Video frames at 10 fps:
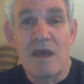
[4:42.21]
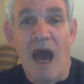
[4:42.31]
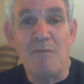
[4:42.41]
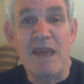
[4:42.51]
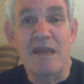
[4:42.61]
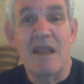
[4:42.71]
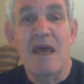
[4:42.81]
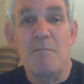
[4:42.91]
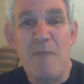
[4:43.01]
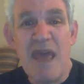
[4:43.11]
I mean,
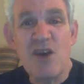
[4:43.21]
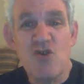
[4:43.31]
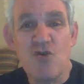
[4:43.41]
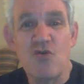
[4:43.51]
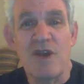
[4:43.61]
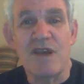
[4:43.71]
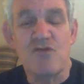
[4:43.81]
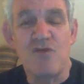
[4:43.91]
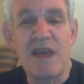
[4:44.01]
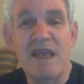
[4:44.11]
make sure it's
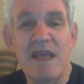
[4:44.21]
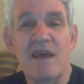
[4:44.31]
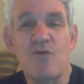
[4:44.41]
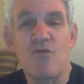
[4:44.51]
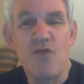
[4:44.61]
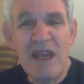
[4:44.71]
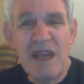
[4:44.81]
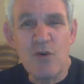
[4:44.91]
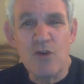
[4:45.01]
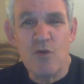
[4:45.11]
really, really
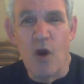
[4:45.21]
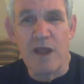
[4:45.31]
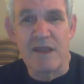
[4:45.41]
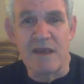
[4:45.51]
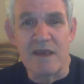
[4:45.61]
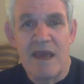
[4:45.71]
good quality.